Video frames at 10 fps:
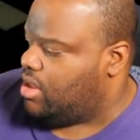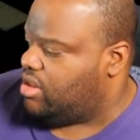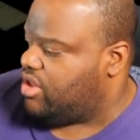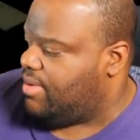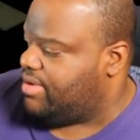
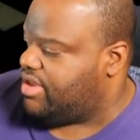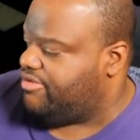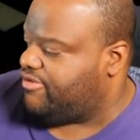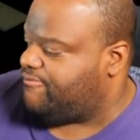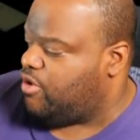I'm Hotel
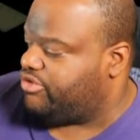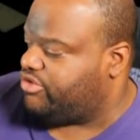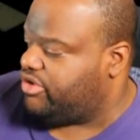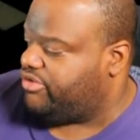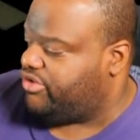is to focus
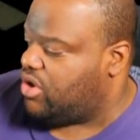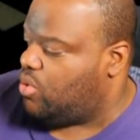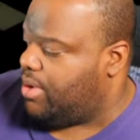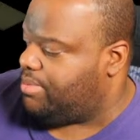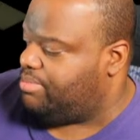on a single
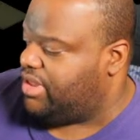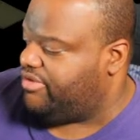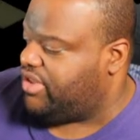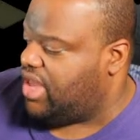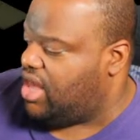weapon
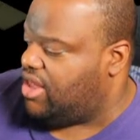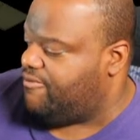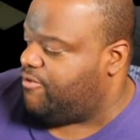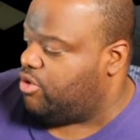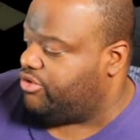play style
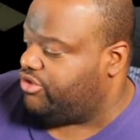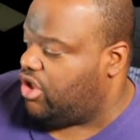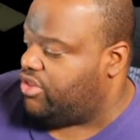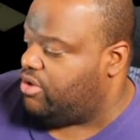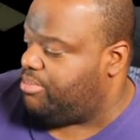and focus
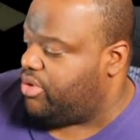other